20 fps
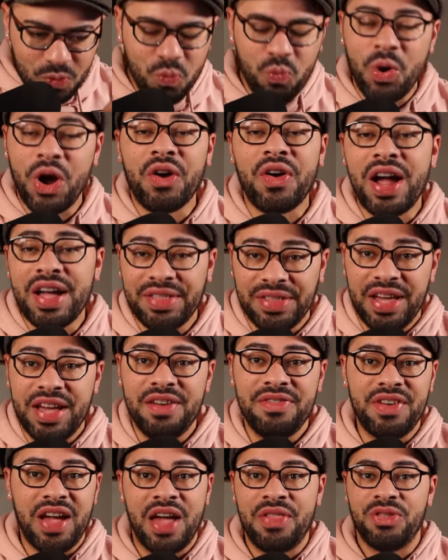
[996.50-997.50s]
where I
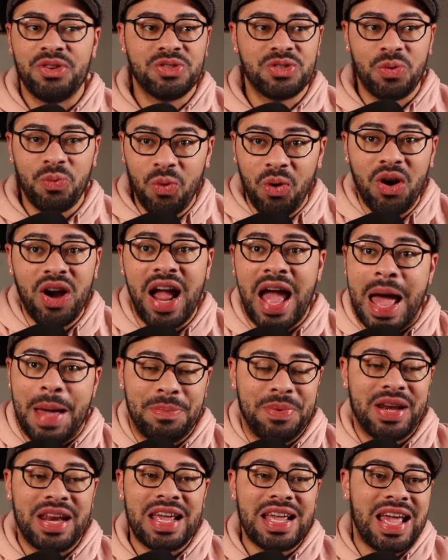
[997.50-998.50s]
live and there's a war
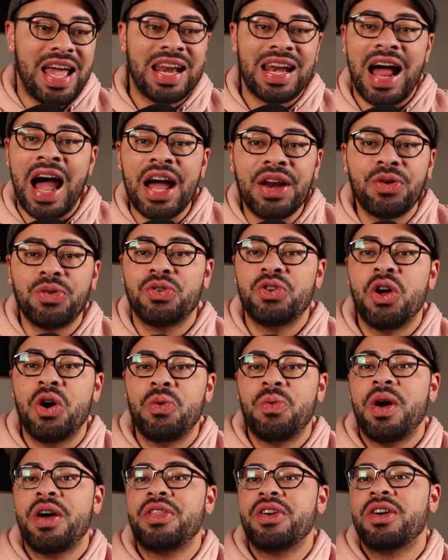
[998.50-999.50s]
happening and I don't
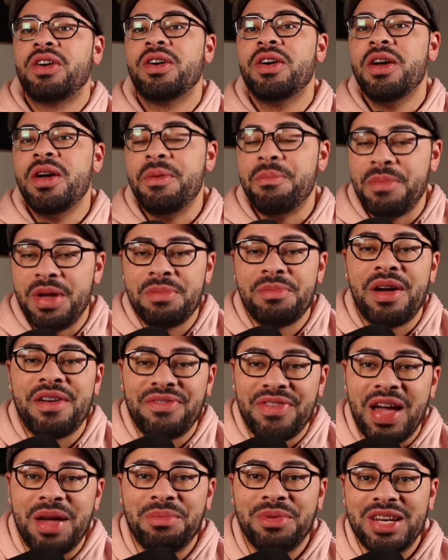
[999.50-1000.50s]
know whether me and my
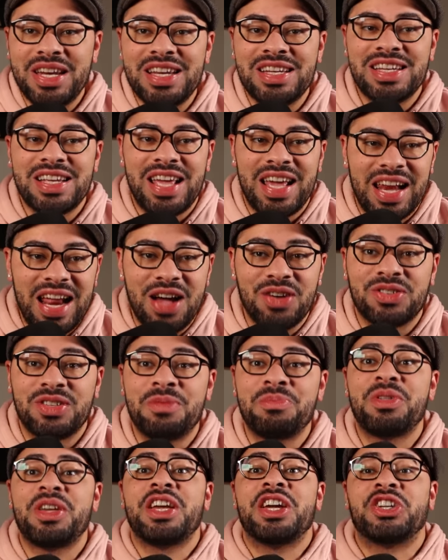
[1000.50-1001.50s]
family need to get out,
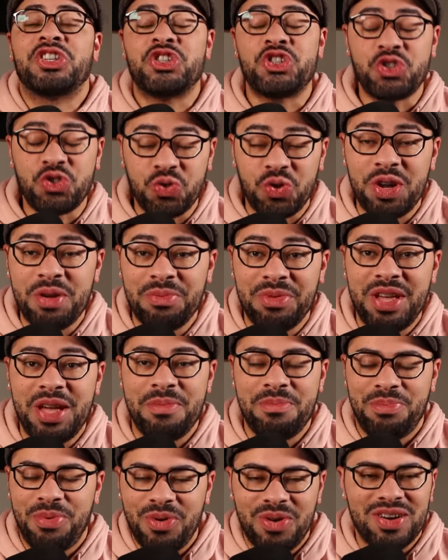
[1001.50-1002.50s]
something extremely
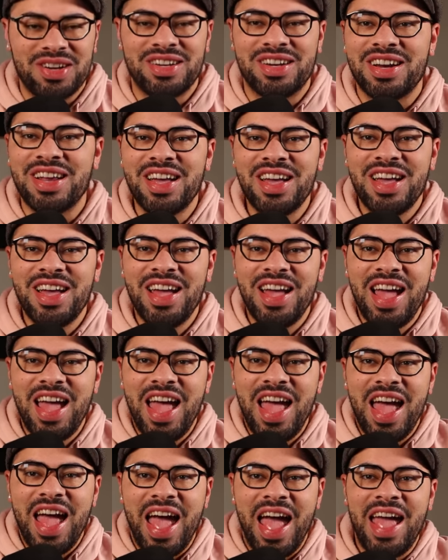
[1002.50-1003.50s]
important.
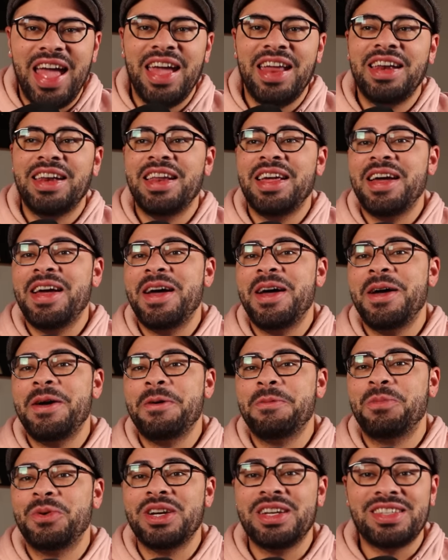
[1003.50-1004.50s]
And
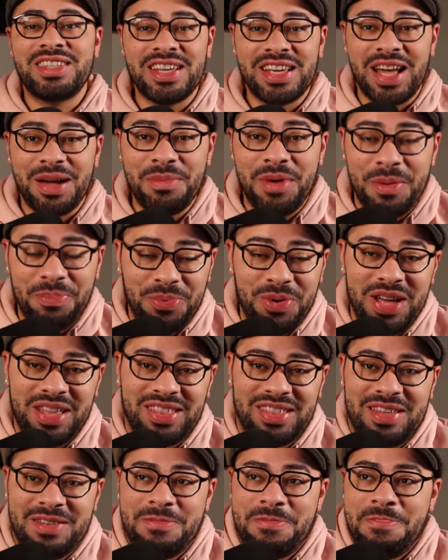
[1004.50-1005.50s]
uh, what does he come up
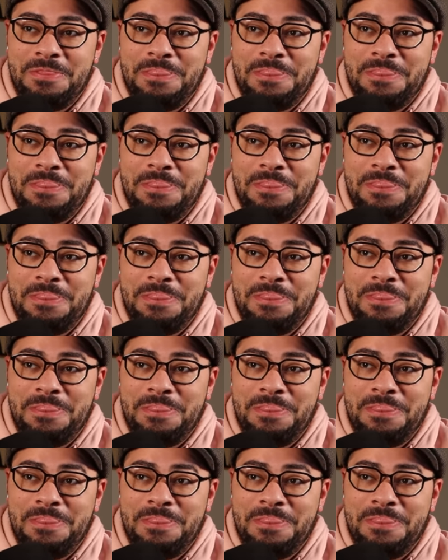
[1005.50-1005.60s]
with?